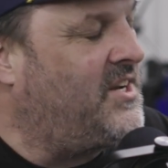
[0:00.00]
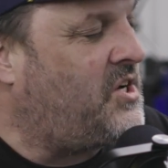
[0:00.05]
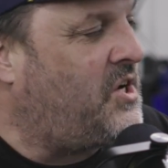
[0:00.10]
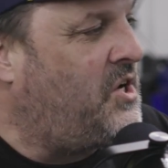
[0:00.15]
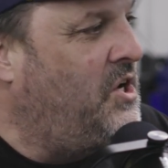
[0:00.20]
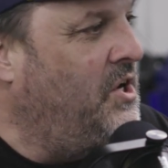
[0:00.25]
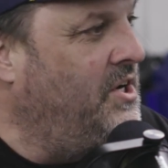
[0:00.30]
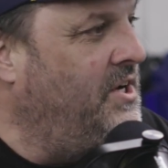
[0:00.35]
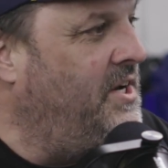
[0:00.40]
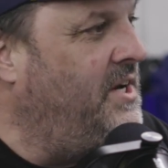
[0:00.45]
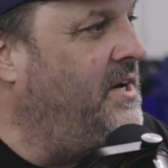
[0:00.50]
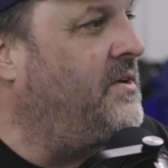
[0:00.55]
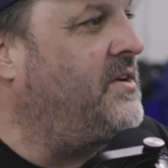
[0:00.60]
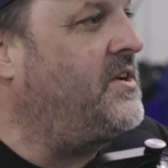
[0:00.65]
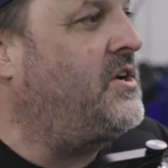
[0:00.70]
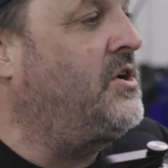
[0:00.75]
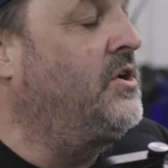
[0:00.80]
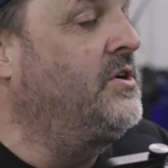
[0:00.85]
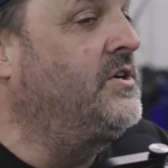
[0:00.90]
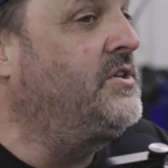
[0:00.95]

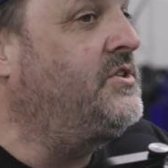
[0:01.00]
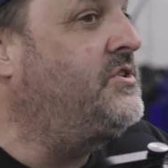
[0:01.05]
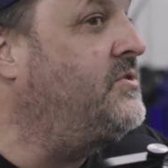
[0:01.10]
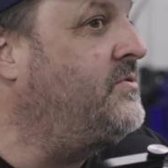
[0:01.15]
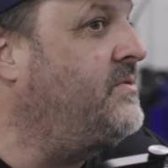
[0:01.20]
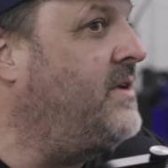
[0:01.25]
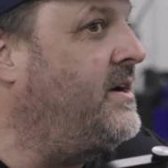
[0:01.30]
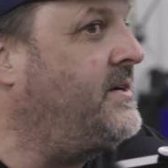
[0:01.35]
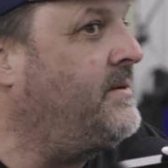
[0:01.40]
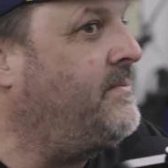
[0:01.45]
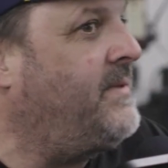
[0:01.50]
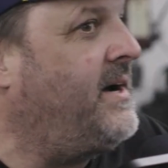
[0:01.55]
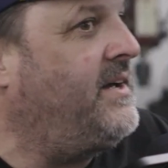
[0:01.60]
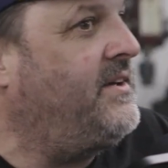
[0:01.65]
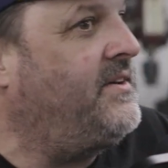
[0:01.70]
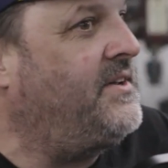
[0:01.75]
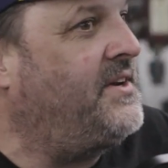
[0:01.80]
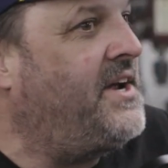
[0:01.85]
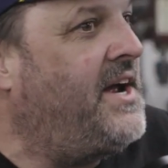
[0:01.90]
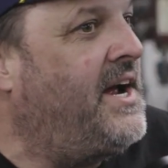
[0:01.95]
could you run a
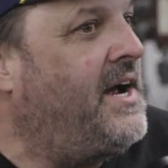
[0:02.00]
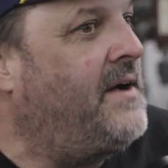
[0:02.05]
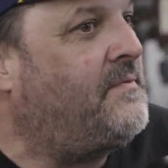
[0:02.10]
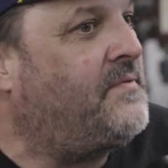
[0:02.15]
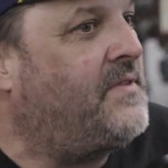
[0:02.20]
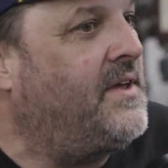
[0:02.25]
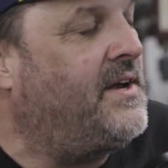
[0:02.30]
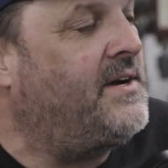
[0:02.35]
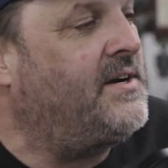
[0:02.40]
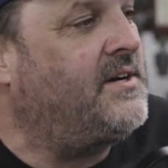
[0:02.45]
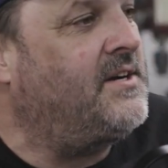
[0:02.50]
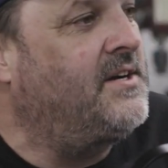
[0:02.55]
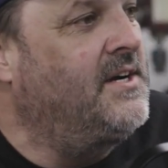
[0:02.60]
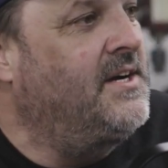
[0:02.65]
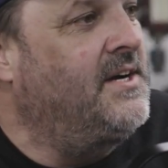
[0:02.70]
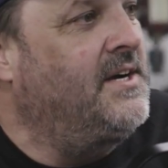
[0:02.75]
mile and a half there?